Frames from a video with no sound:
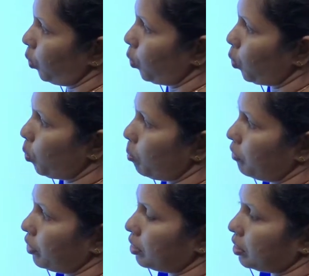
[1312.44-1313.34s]

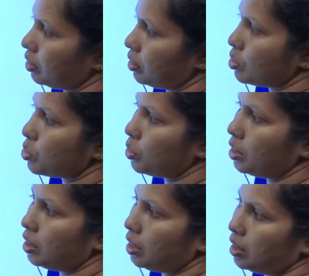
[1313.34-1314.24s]
homework. So
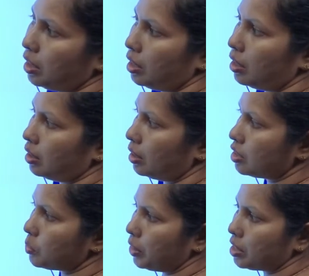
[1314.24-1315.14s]
here
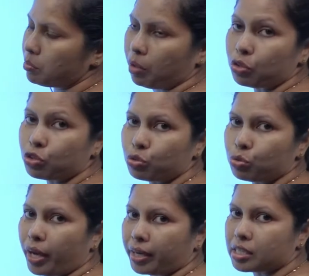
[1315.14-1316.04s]
it speaks about
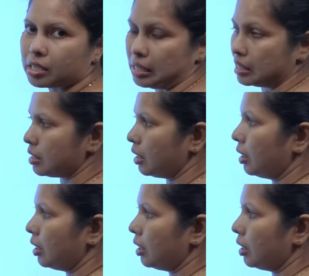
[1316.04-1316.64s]
two actions